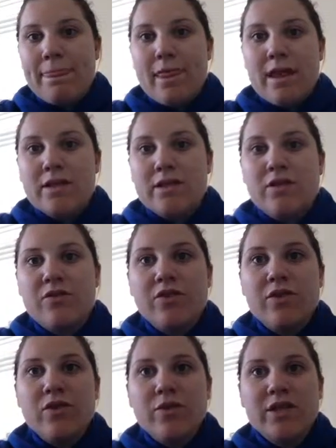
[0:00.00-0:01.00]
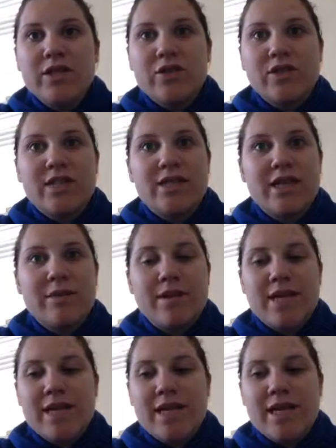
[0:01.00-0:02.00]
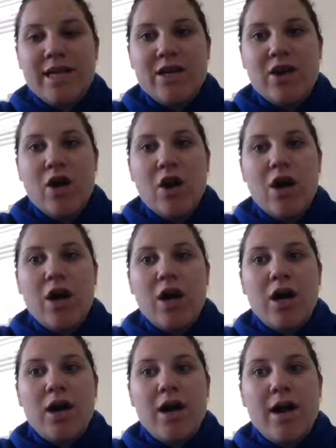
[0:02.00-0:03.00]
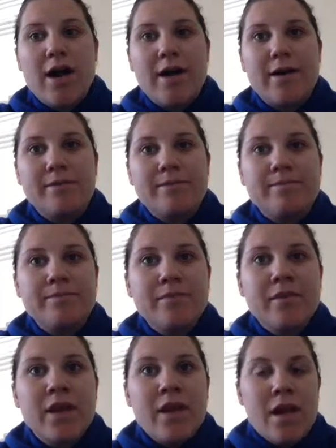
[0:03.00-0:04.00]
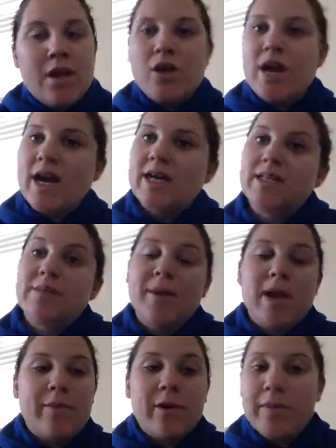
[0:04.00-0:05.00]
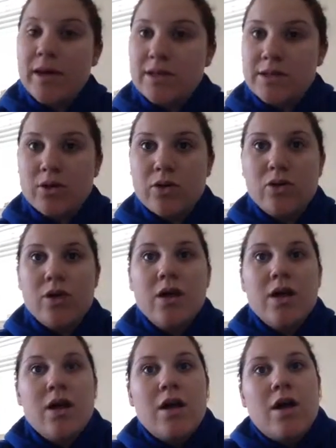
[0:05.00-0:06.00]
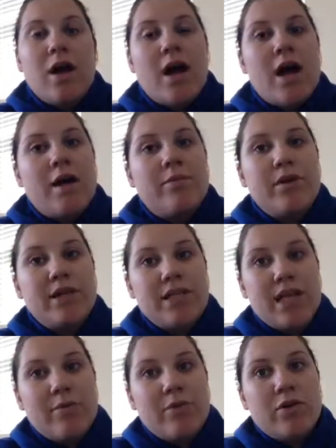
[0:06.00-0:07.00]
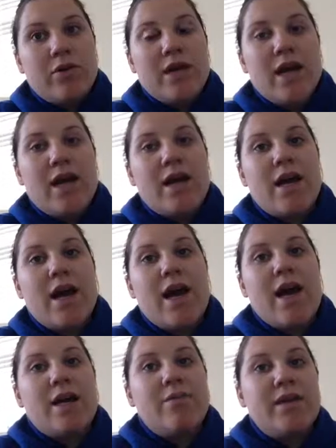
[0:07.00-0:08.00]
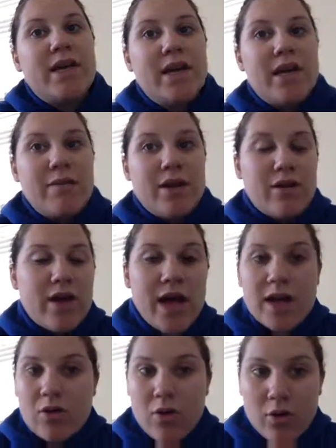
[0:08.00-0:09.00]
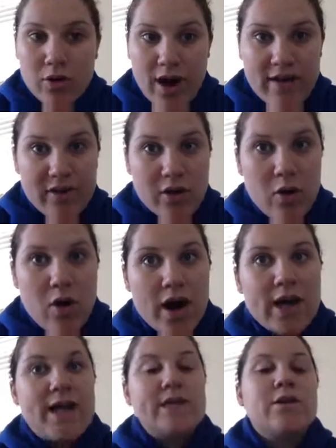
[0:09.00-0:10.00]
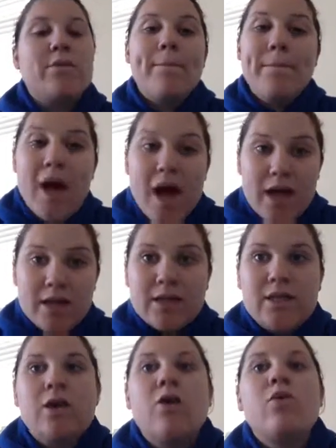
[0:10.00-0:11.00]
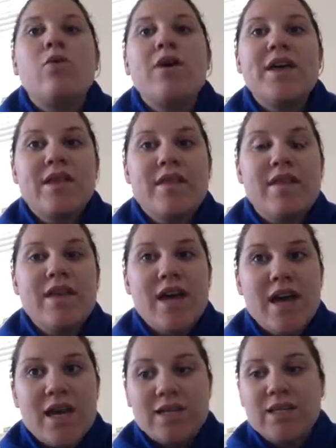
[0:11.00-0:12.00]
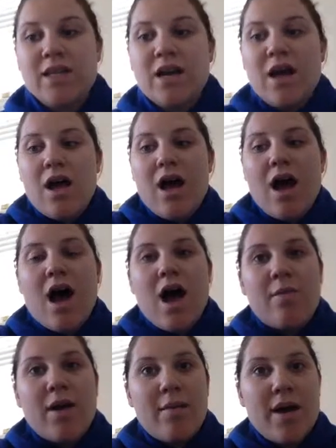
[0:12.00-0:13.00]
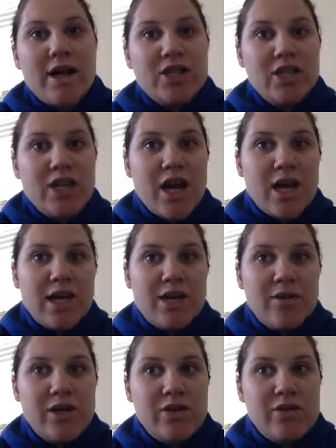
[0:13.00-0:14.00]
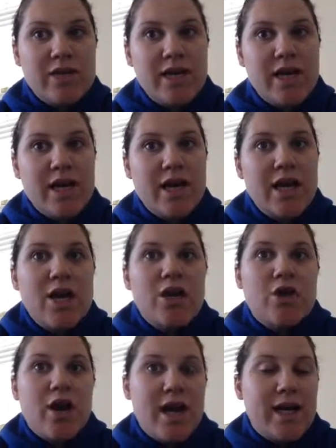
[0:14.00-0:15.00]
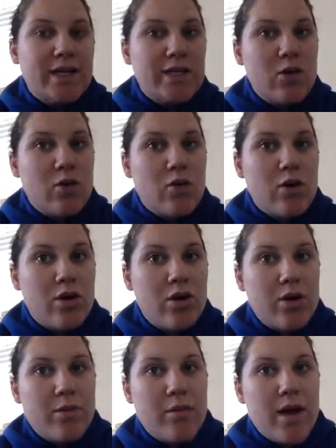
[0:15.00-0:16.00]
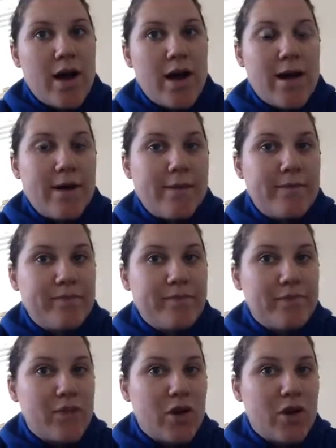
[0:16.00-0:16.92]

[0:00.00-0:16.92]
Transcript: So a few of the resources that I'm going to need are crayons, paper, pencil, pre-stapled, and beginning and middle and graphic organizer. But with this, I'm actually not going to be using crayons or a